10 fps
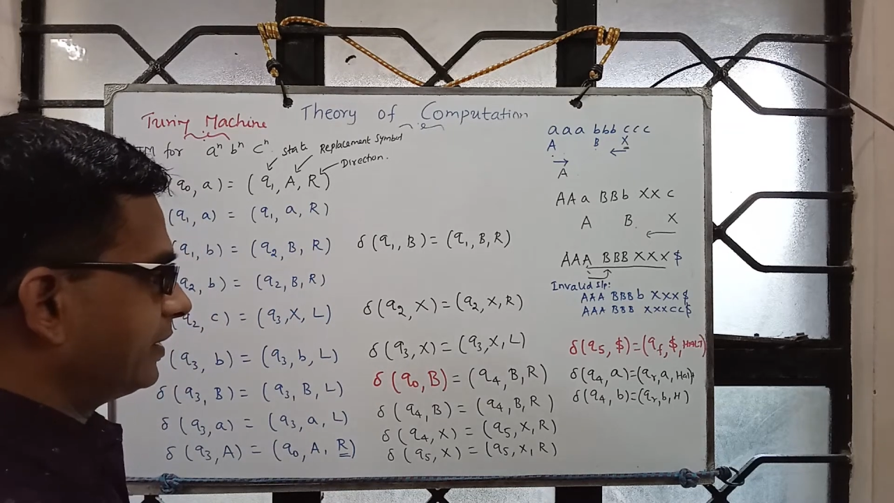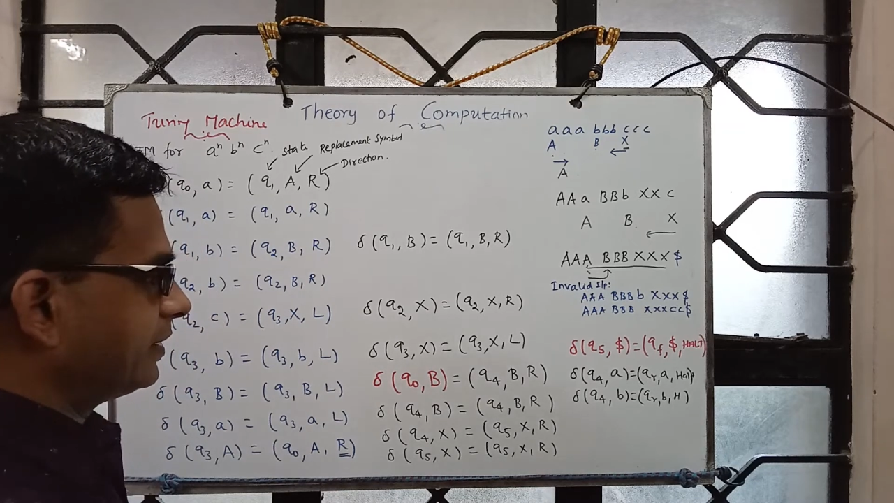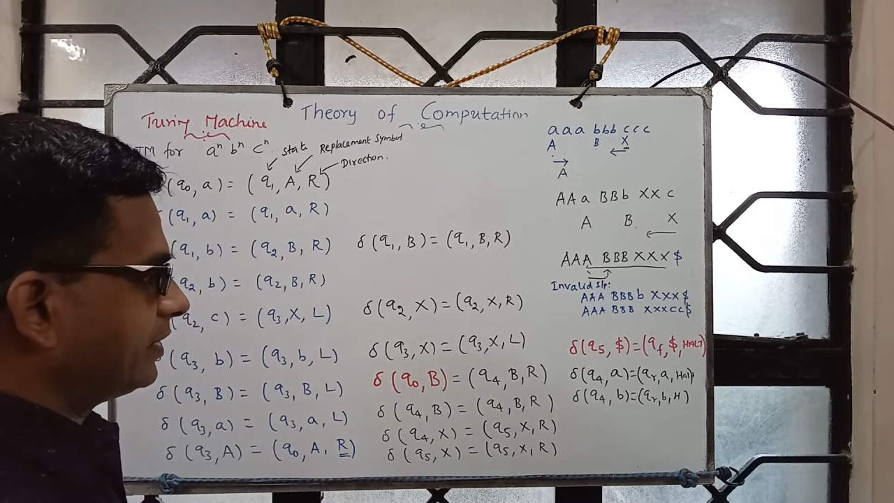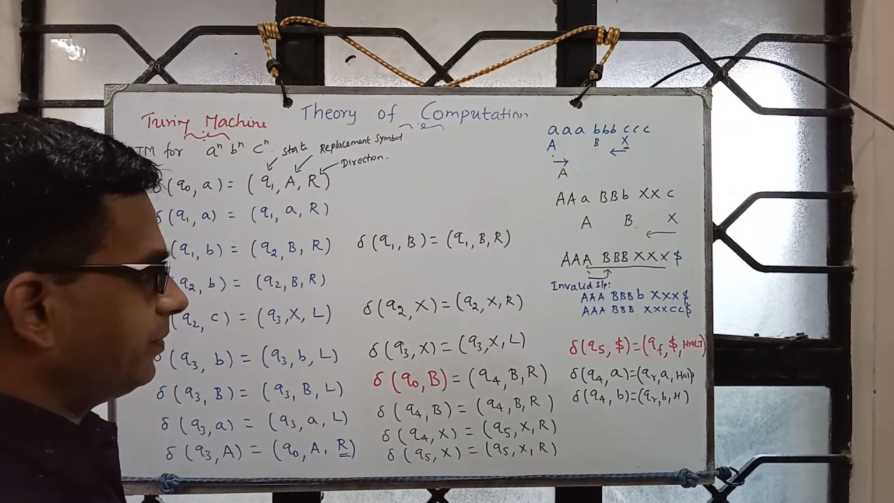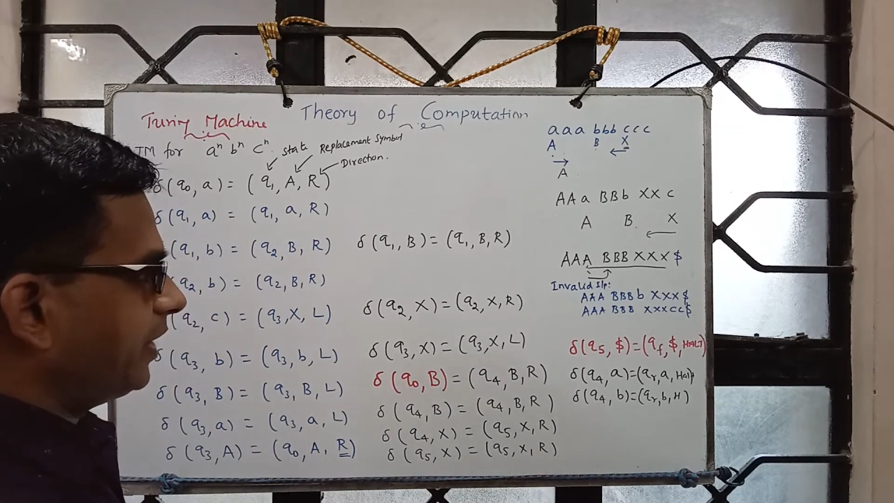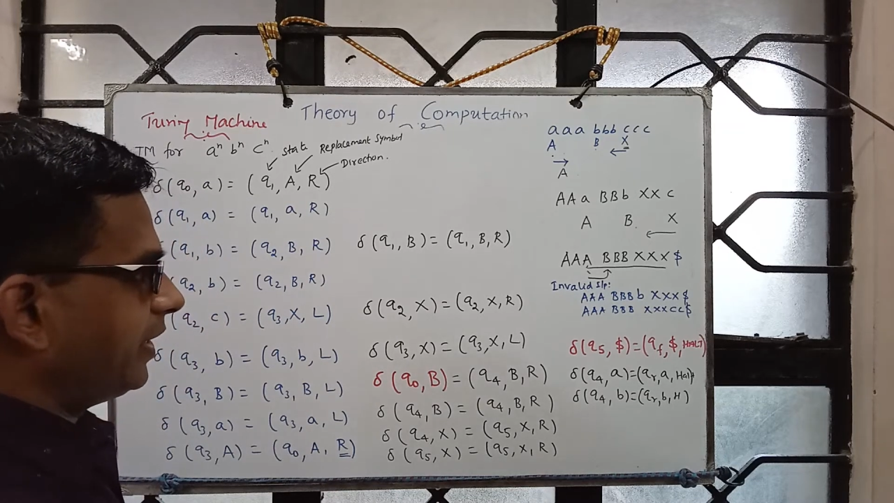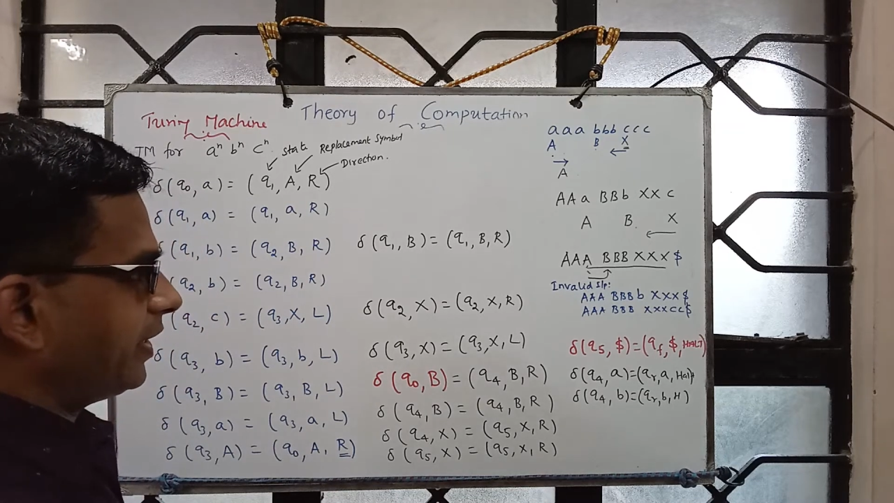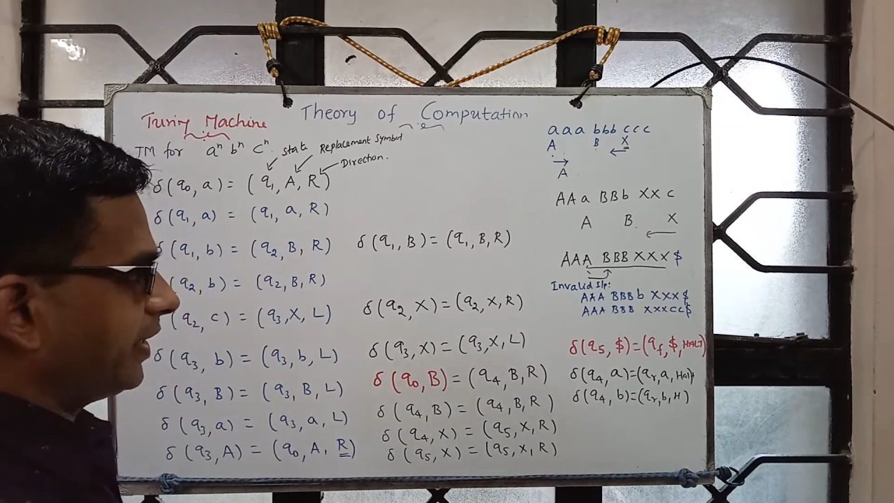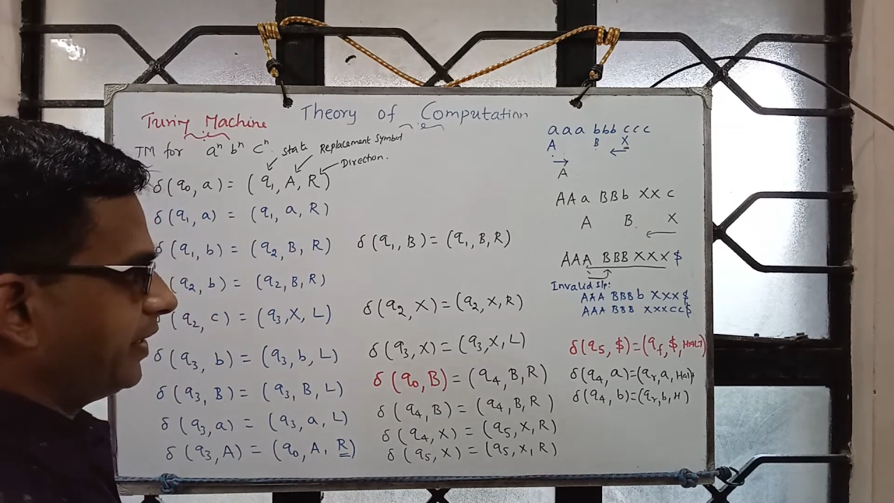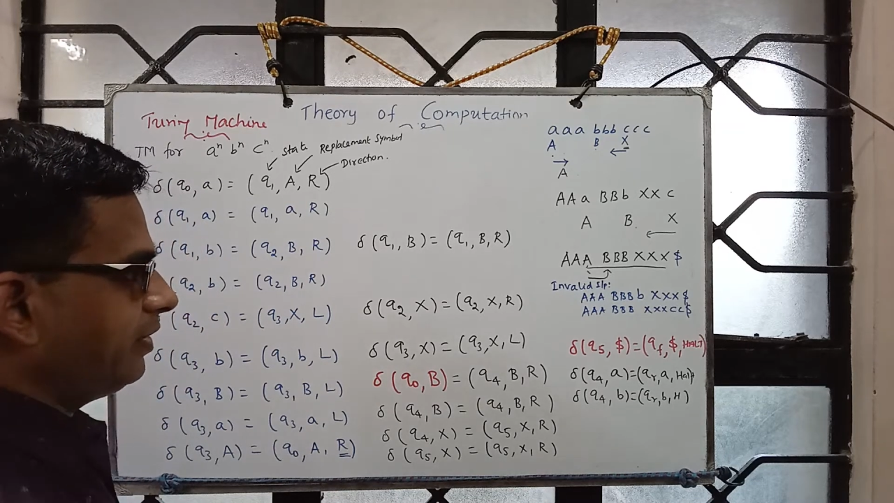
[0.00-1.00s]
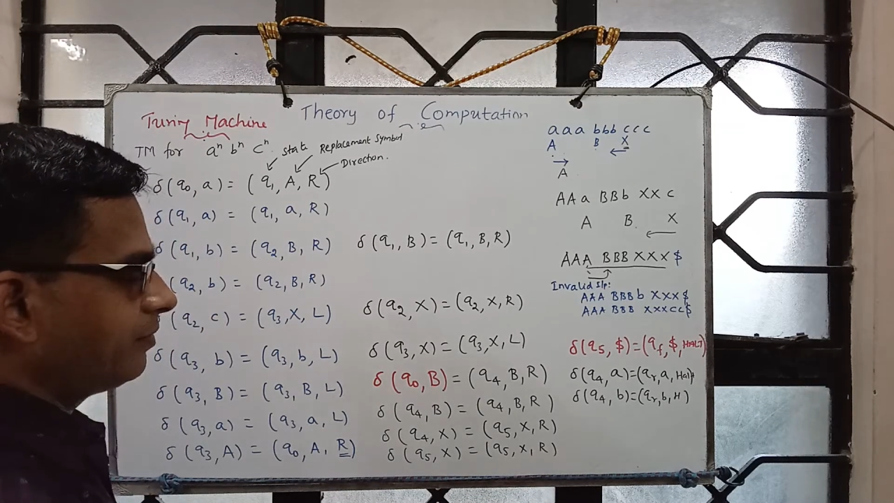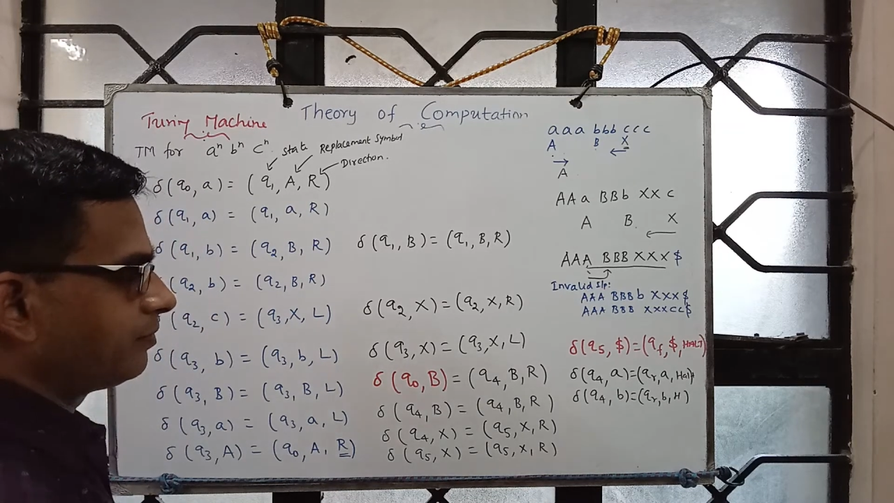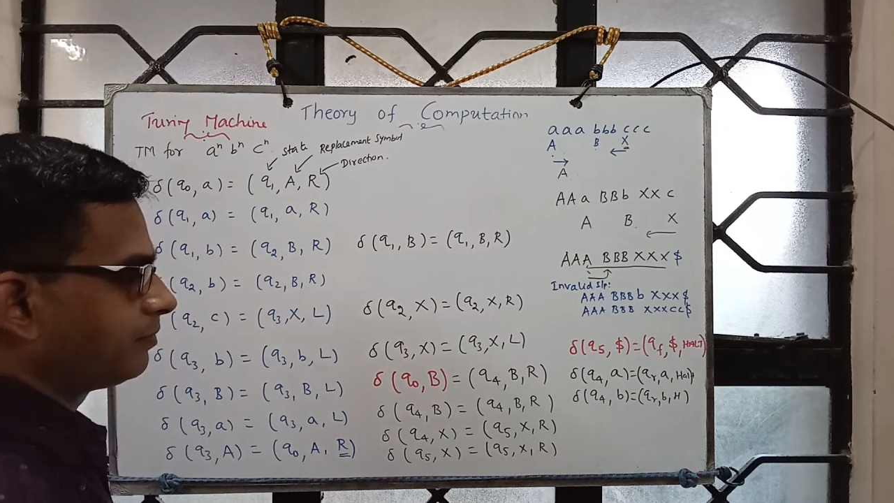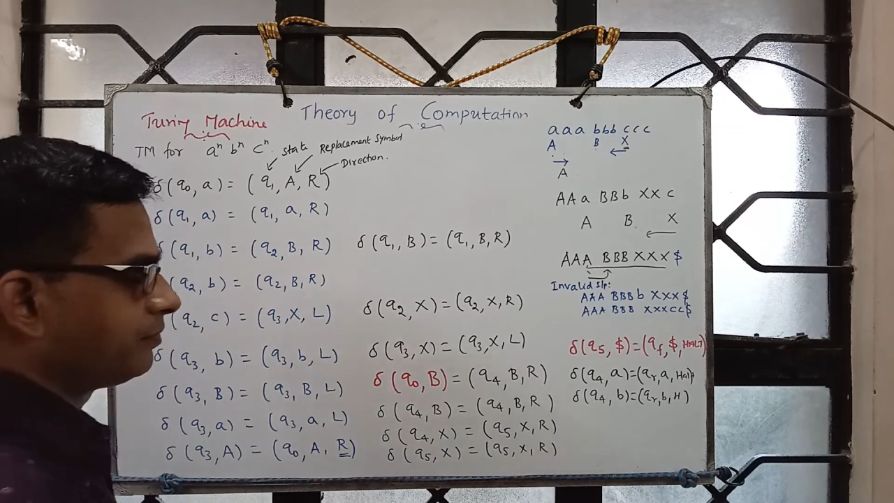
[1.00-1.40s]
similar line,